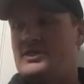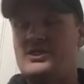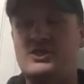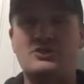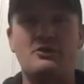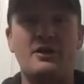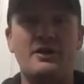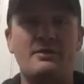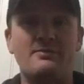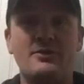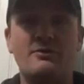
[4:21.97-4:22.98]
just sort
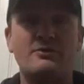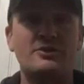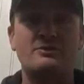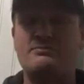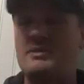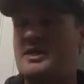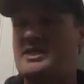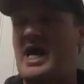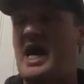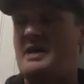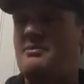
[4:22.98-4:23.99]
of, you know, just
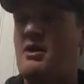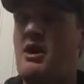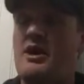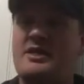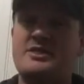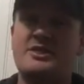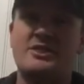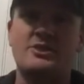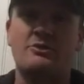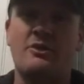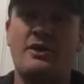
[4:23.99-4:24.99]
attack Brock and
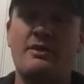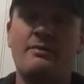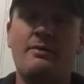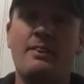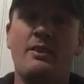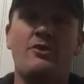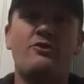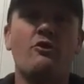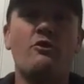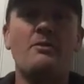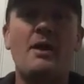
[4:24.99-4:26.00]
just sort of
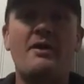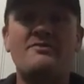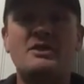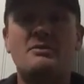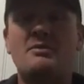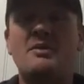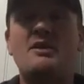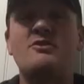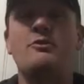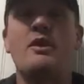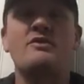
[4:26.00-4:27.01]
throw him out of
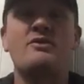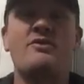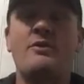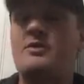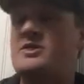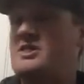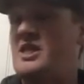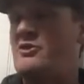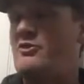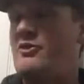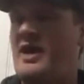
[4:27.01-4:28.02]
WWE the way that they wish
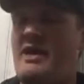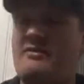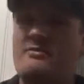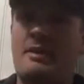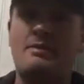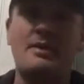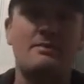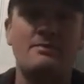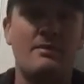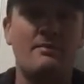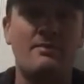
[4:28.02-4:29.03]
they could have.
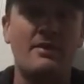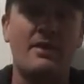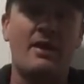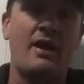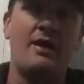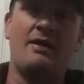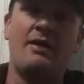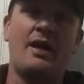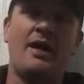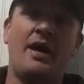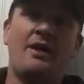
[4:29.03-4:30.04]
Maybe
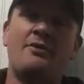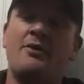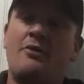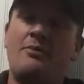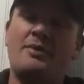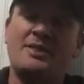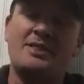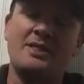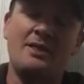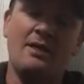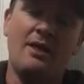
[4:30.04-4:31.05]
I don't know, but